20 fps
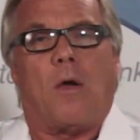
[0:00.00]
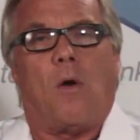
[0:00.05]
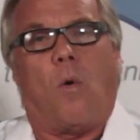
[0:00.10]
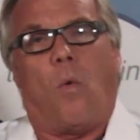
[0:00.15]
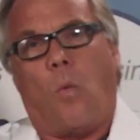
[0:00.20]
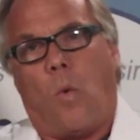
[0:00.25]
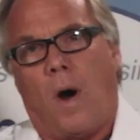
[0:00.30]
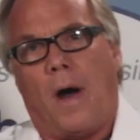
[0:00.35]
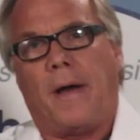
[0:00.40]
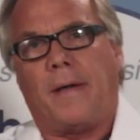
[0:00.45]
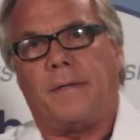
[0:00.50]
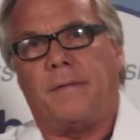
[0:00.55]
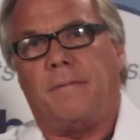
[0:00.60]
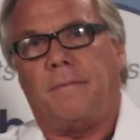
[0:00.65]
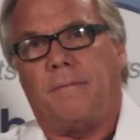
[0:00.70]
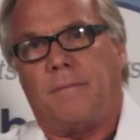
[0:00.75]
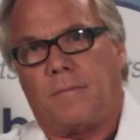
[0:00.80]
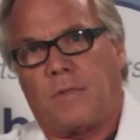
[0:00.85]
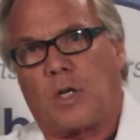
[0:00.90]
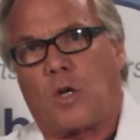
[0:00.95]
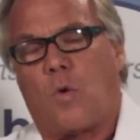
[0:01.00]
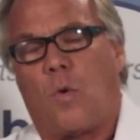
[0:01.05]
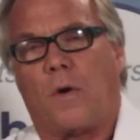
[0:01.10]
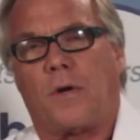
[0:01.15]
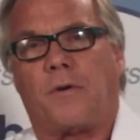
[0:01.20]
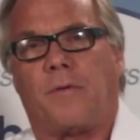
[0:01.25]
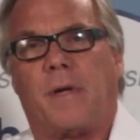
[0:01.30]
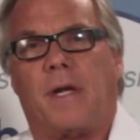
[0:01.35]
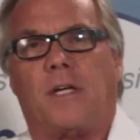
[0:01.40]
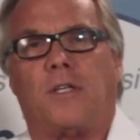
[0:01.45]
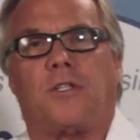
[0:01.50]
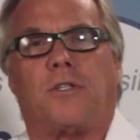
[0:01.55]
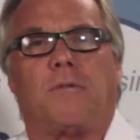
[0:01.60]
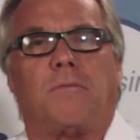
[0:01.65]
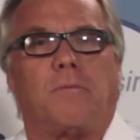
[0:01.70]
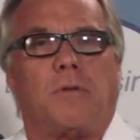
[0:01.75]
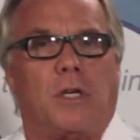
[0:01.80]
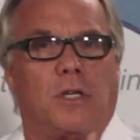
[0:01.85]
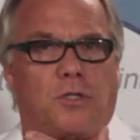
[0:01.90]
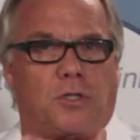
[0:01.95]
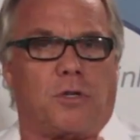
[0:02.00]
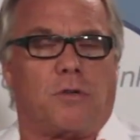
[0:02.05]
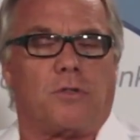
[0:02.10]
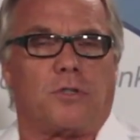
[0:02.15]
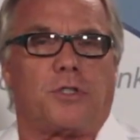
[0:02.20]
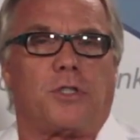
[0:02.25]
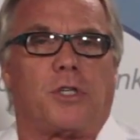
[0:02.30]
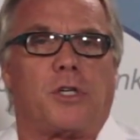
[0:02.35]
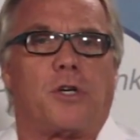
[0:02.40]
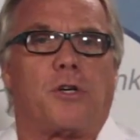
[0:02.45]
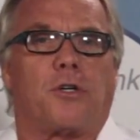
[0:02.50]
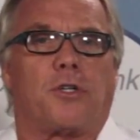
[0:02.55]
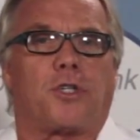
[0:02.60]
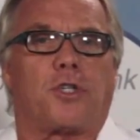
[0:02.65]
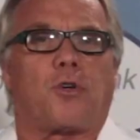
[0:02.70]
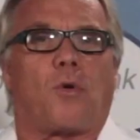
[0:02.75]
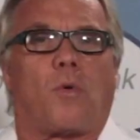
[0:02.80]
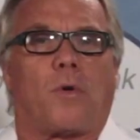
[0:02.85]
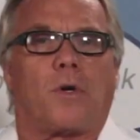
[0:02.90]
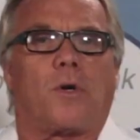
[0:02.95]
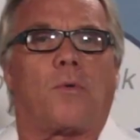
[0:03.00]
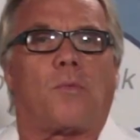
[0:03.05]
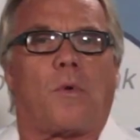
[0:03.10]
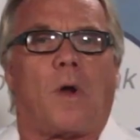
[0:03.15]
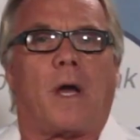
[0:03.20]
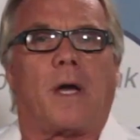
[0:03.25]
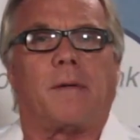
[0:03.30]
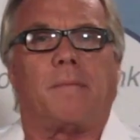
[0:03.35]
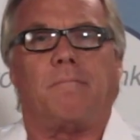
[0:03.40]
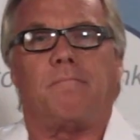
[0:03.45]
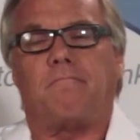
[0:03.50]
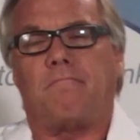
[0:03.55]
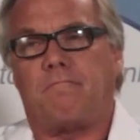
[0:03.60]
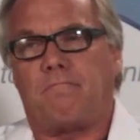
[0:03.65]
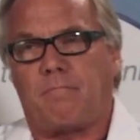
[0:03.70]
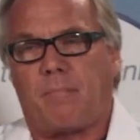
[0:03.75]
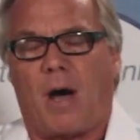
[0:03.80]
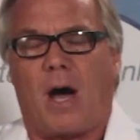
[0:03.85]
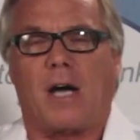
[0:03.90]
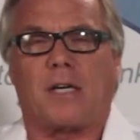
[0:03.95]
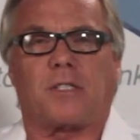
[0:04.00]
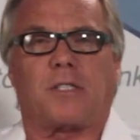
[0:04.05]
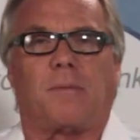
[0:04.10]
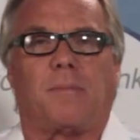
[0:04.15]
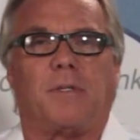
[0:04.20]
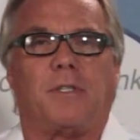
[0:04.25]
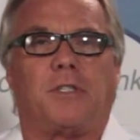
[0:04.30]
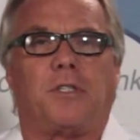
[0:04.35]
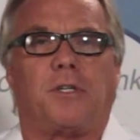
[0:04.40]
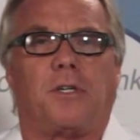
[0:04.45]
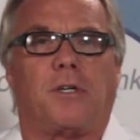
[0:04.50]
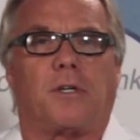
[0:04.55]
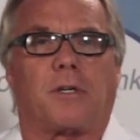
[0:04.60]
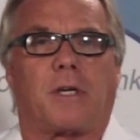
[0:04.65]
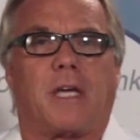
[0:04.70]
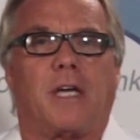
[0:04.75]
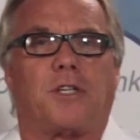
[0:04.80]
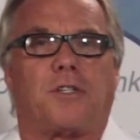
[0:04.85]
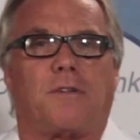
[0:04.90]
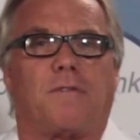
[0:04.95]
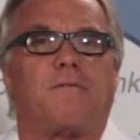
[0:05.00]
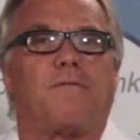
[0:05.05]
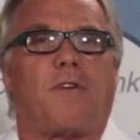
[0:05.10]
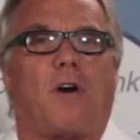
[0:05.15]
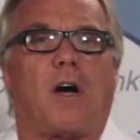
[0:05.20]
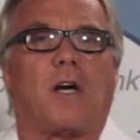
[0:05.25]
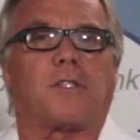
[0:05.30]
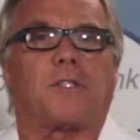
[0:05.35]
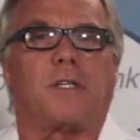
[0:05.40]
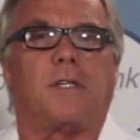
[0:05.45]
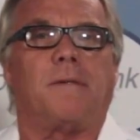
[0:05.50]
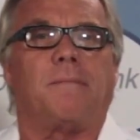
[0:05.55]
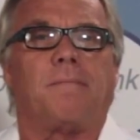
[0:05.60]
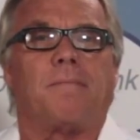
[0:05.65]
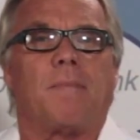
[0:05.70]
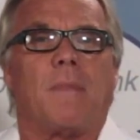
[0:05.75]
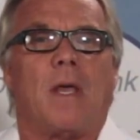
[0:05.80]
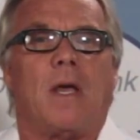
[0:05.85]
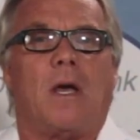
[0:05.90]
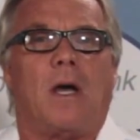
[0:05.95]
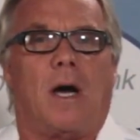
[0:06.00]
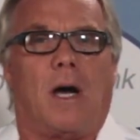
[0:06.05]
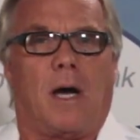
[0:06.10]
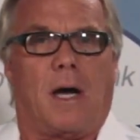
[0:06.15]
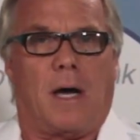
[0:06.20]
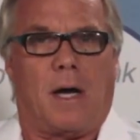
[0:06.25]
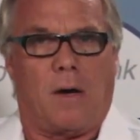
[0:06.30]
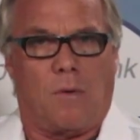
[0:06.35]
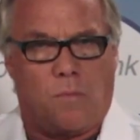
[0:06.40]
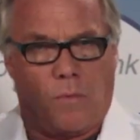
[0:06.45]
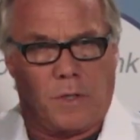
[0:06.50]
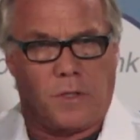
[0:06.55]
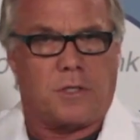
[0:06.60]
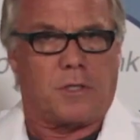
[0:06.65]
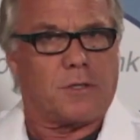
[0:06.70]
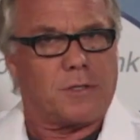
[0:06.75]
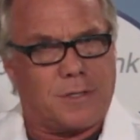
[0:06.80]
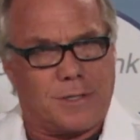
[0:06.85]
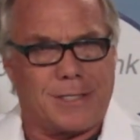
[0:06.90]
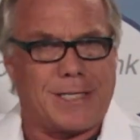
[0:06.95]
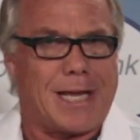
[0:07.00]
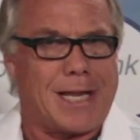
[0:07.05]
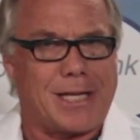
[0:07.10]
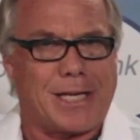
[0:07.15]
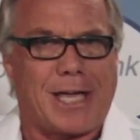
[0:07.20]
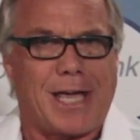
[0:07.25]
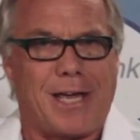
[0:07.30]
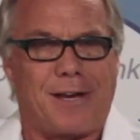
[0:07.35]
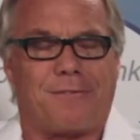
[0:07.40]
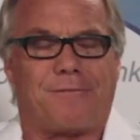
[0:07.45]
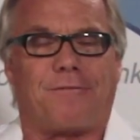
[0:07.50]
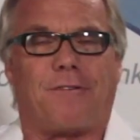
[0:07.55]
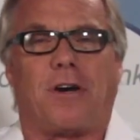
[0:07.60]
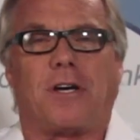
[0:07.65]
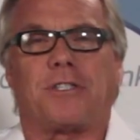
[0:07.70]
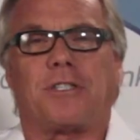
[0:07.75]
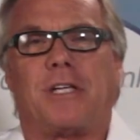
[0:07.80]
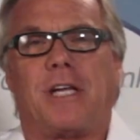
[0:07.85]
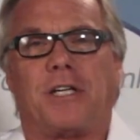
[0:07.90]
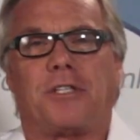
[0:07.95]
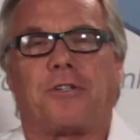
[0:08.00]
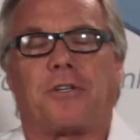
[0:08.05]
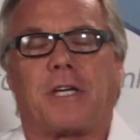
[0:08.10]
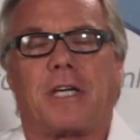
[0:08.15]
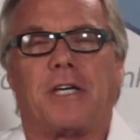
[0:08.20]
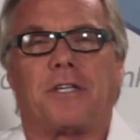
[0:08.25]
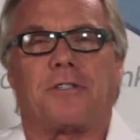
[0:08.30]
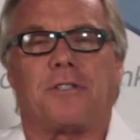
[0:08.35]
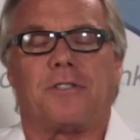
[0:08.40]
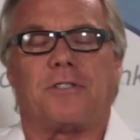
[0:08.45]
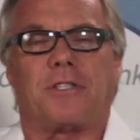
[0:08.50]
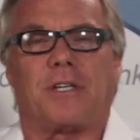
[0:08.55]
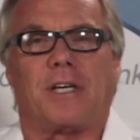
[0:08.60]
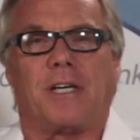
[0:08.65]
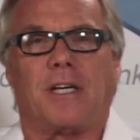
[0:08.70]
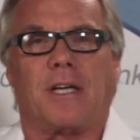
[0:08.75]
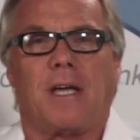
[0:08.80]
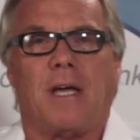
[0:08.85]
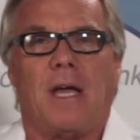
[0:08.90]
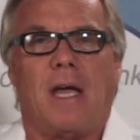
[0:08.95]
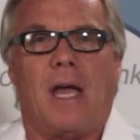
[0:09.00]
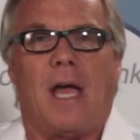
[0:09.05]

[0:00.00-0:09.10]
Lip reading: One, the 1/4 inch is usually your shorter run, possibly to your kitchen faucet, which is the dedicated faucet at your kitchen sink.